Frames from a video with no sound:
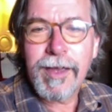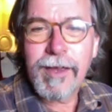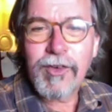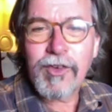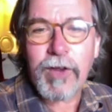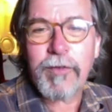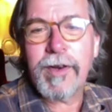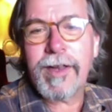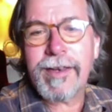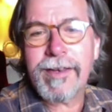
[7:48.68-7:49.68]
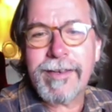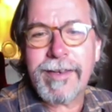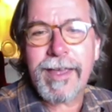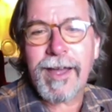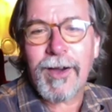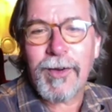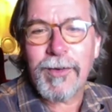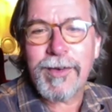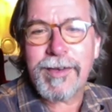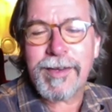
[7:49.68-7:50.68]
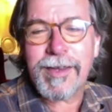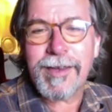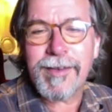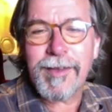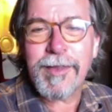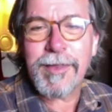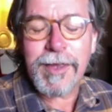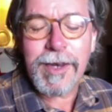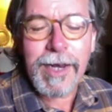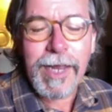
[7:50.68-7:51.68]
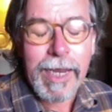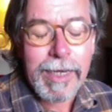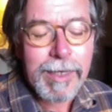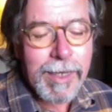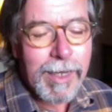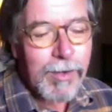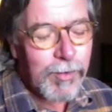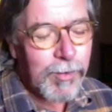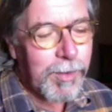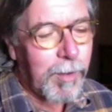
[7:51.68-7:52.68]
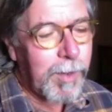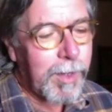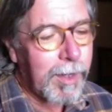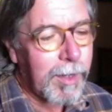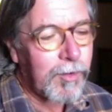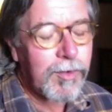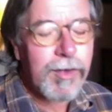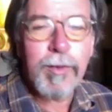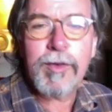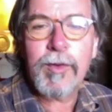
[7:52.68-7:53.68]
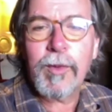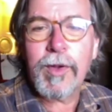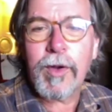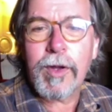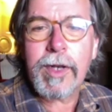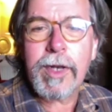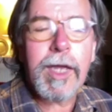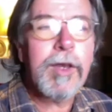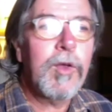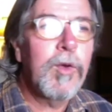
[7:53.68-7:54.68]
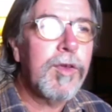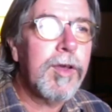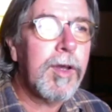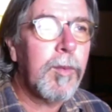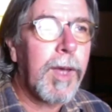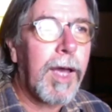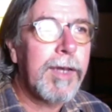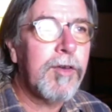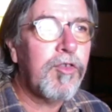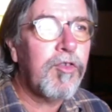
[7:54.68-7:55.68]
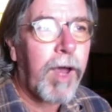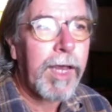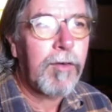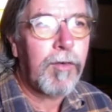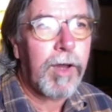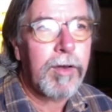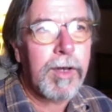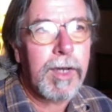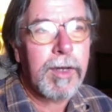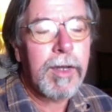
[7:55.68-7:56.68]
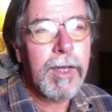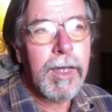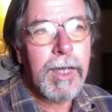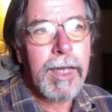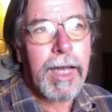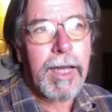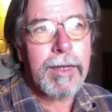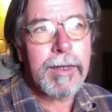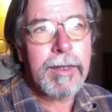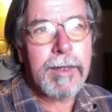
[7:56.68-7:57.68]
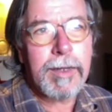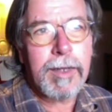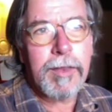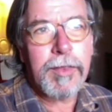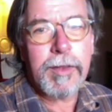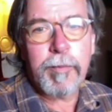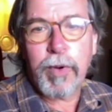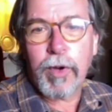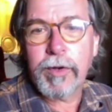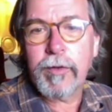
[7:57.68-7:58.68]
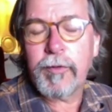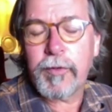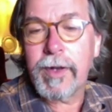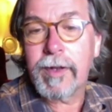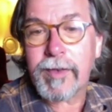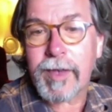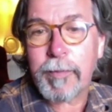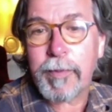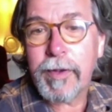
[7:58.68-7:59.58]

shuffle and dig out the lathe so that we can actually see what's going on and can use it. And we had a trial run on it, and the pond fills up,